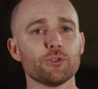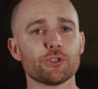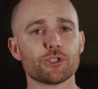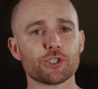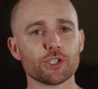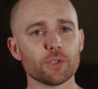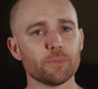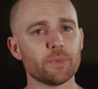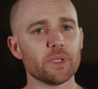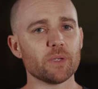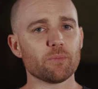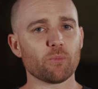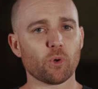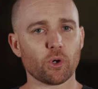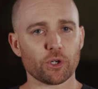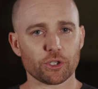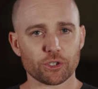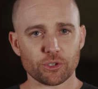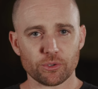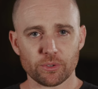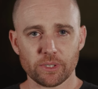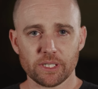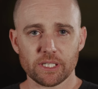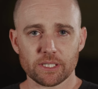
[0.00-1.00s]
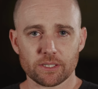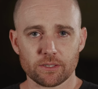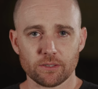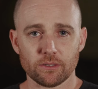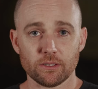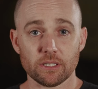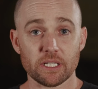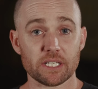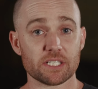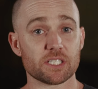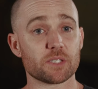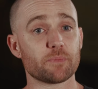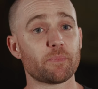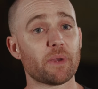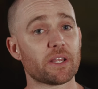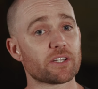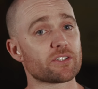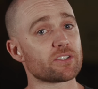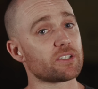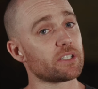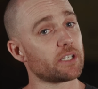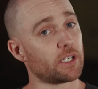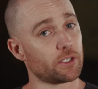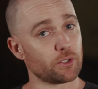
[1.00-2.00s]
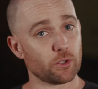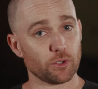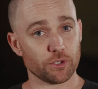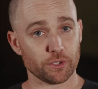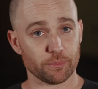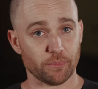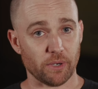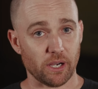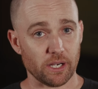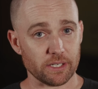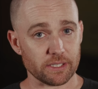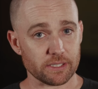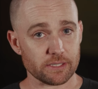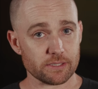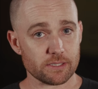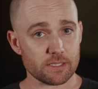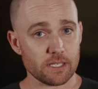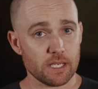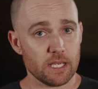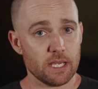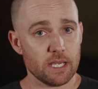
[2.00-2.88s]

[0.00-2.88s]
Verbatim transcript: should be more critical, especially on older bodies,